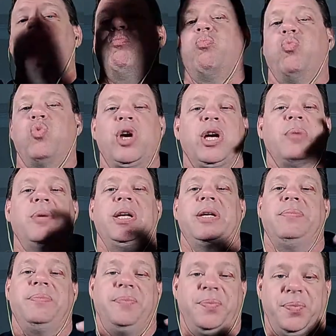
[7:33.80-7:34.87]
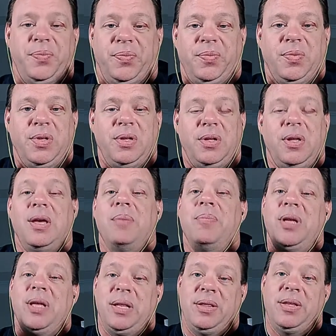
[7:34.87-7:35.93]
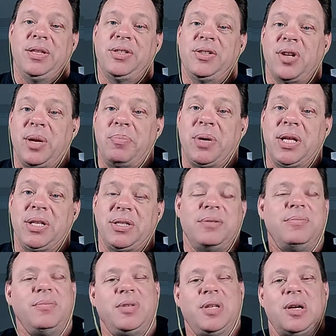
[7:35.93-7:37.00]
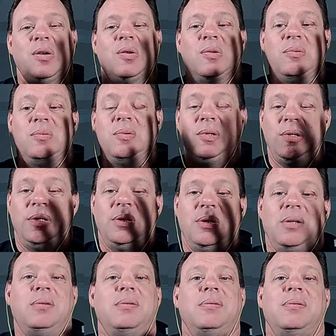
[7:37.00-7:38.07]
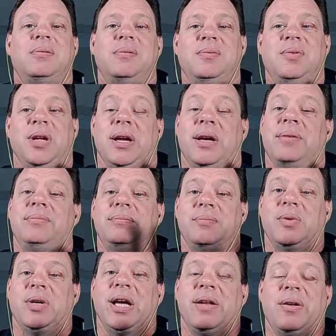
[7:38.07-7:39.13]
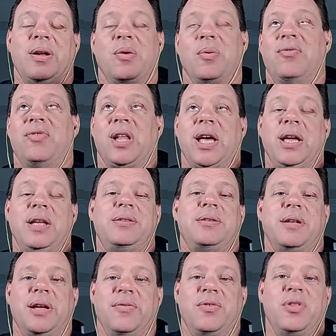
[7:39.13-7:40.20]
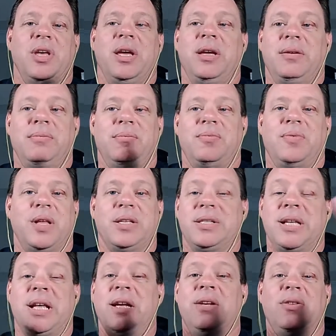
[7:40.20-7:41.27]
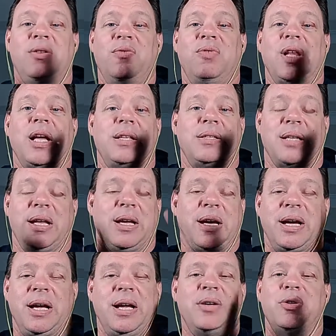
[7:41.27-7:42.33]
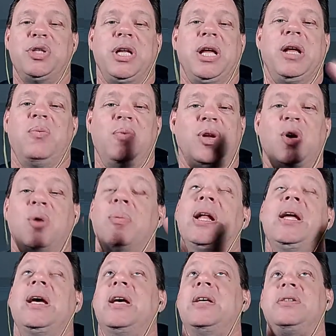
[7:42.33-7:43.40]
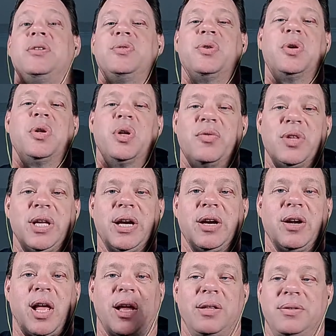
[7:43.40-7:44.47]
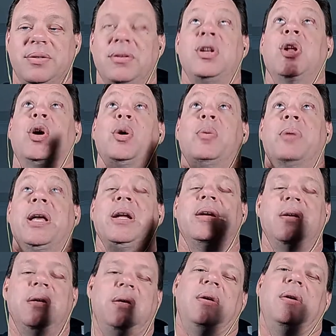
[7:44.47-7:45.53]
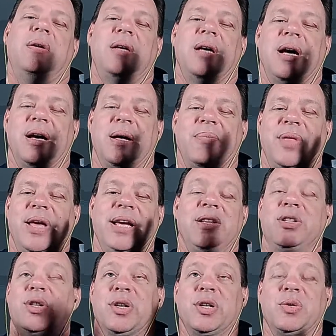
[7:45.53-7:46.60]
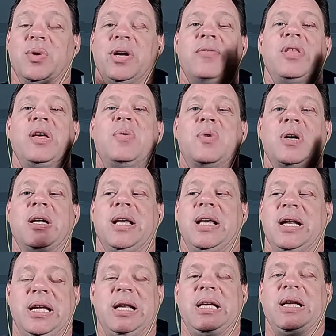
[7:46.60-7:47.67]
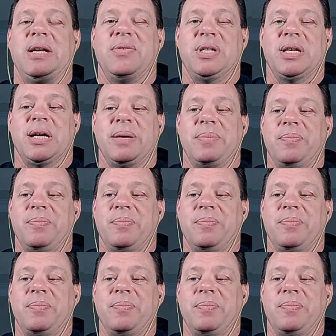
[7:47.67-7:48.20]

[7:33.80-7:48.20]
Bring them in. Men, this is on a budget, so yeah, got, you know, with flights and everything. Does not include flights. I, I understand nobody has control over the airlines. Nobody. Um, they can charge whatever they want at any given time.